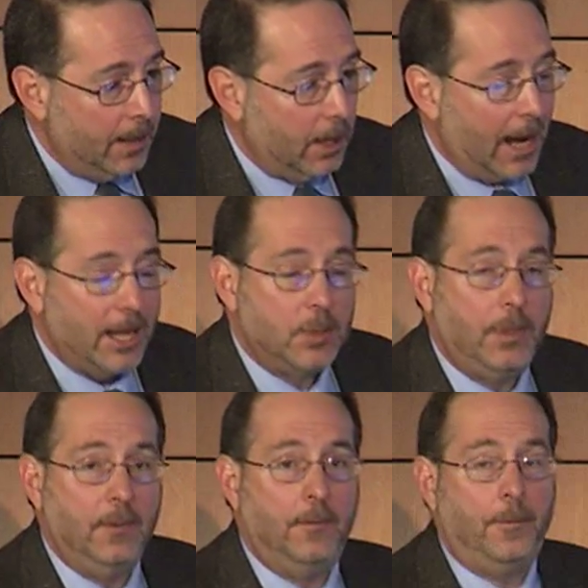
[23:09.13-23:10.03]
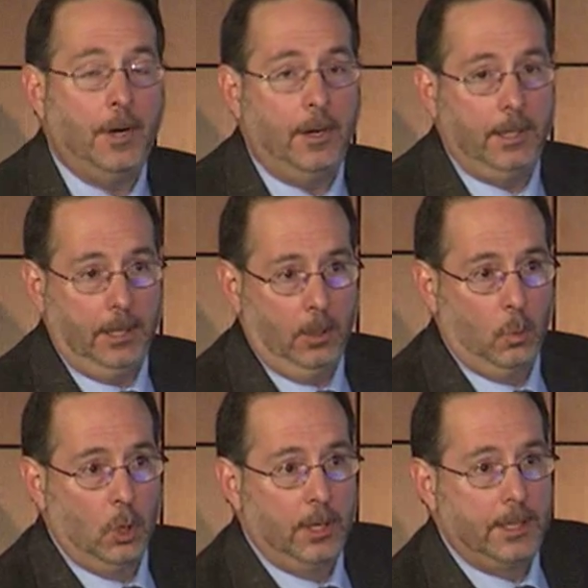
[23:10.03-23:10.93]
There has been very little
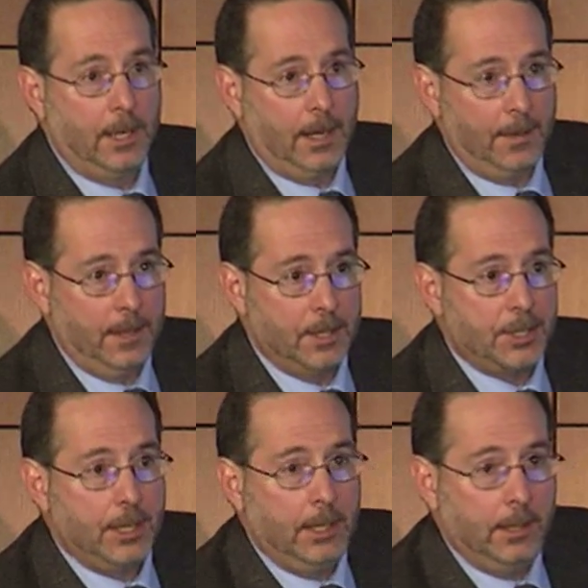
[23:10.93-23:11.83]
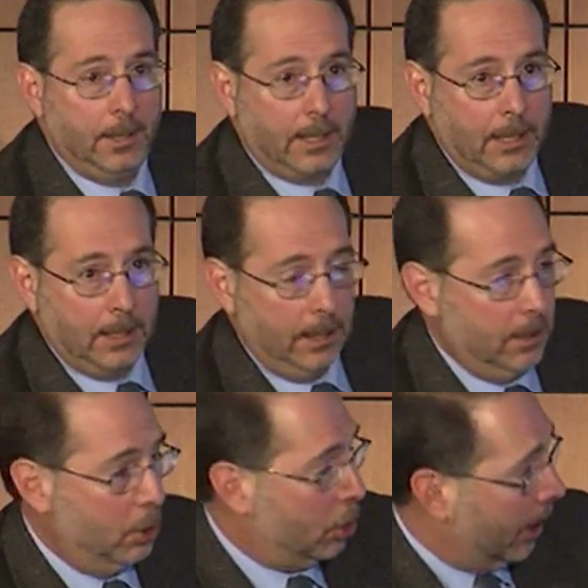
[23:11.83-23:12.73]
work done on this in the kidney
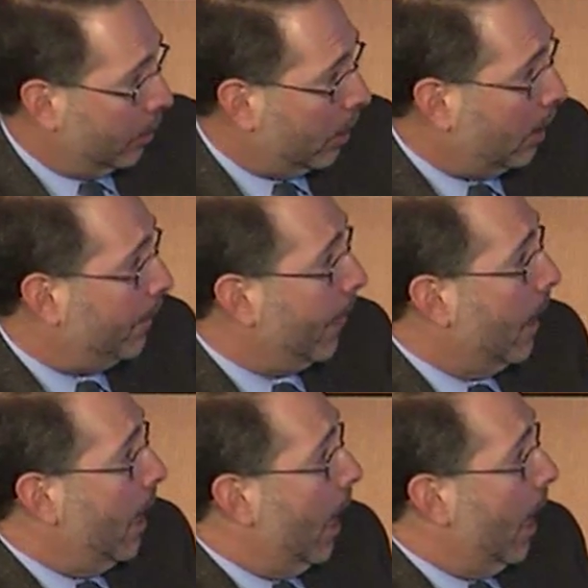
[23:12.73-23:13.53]
in general,